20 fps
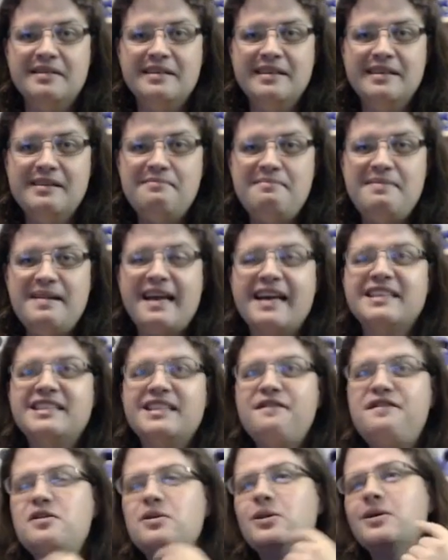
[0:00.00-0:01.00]
Because if
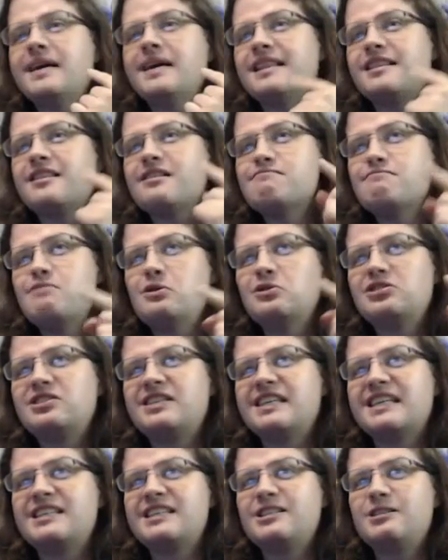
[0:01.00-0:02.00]
you look at the most
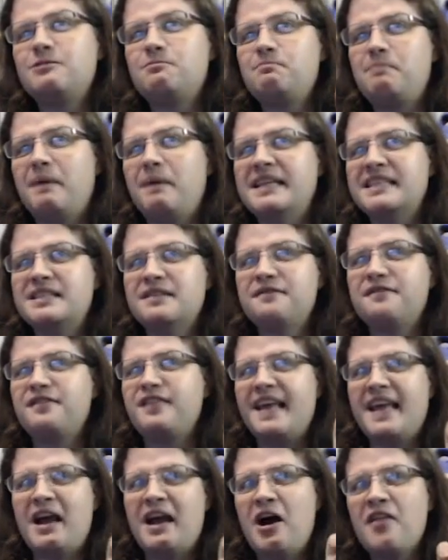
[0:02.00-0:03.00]
expensive
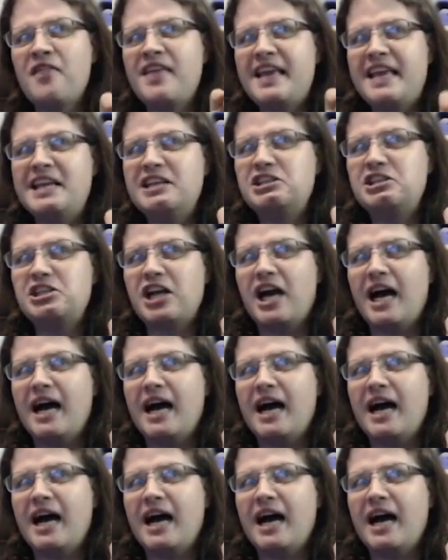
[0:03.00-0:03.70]
thing on the eShop,